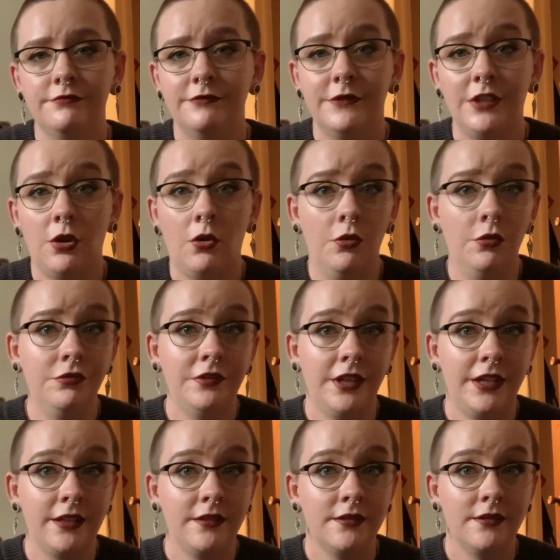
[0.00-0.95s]
to hold
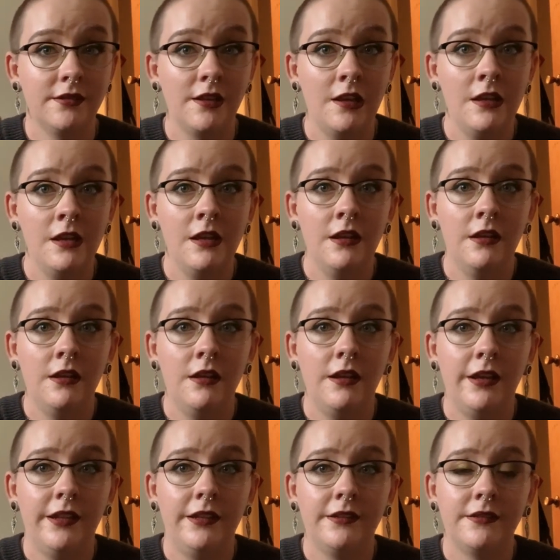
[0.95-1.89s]
things.
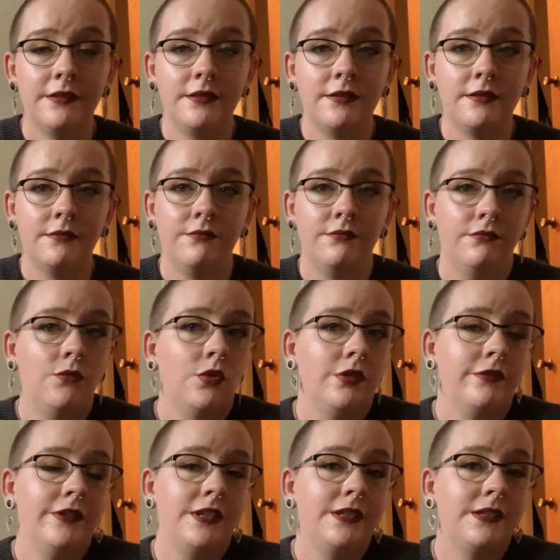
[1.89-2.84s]
It's more
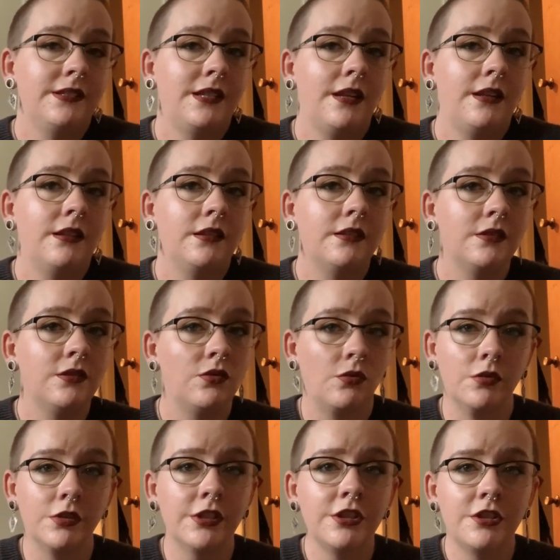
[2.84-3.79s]
of an aesthetic
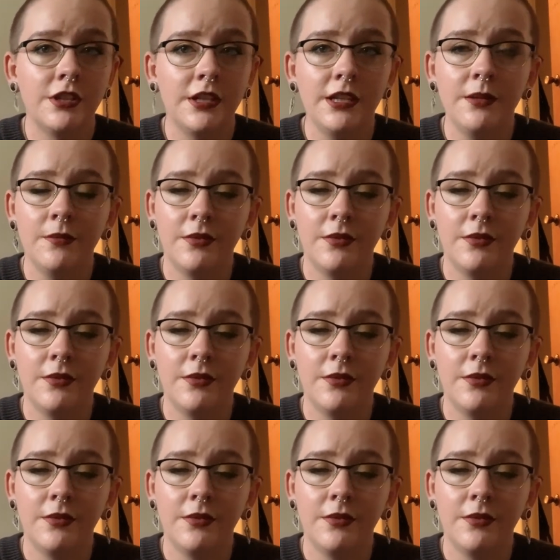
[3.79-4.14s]
storage thing,